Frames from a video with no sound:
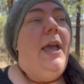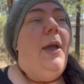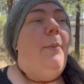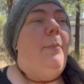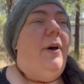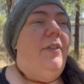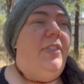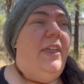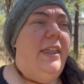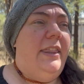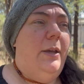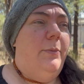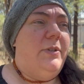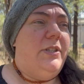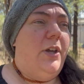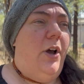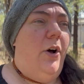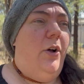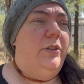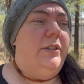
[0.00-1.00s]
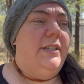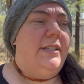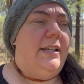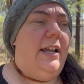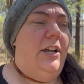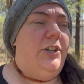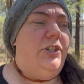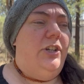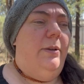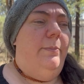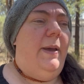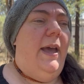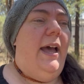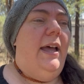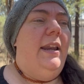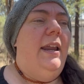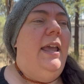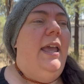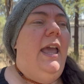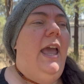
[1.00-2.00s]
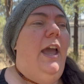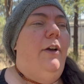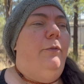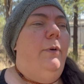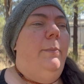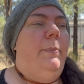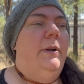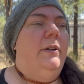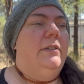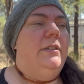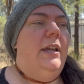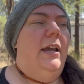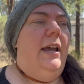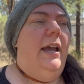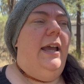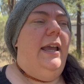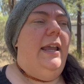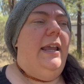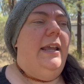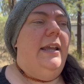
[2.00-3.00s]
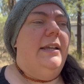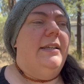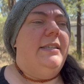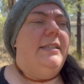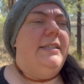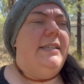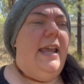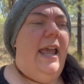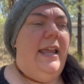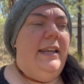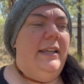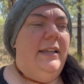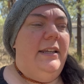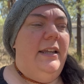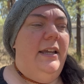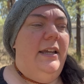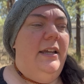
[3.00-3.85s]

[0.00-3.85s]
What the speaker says: But then there was the whole discussion about if we built a standard